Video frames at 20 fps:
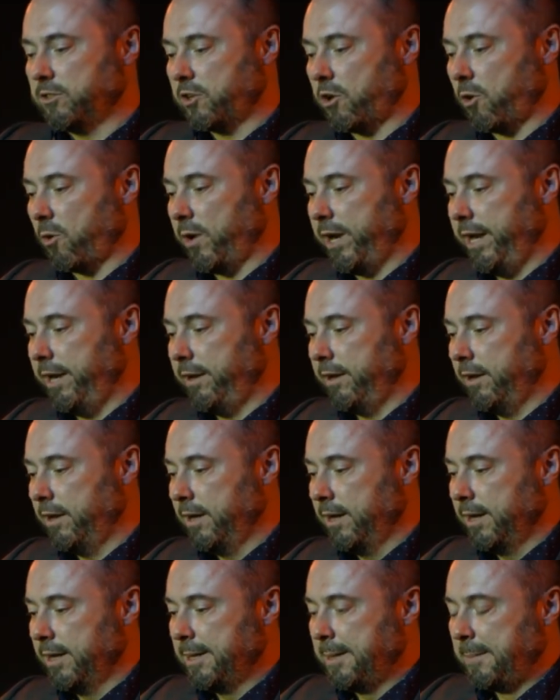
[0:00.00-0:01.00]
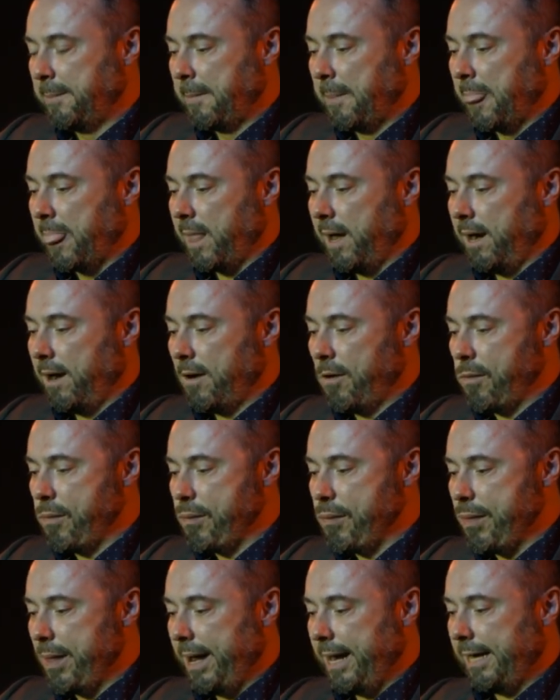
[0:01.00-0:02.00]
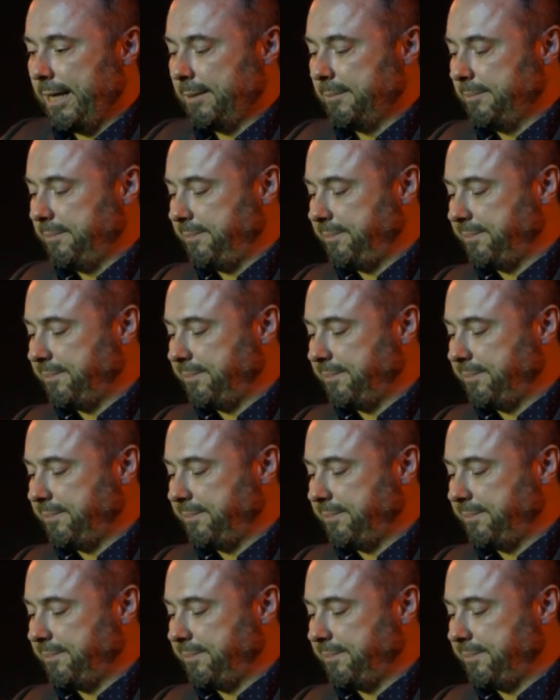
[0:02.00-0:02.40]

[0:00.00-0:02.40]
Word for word: Creed. Um,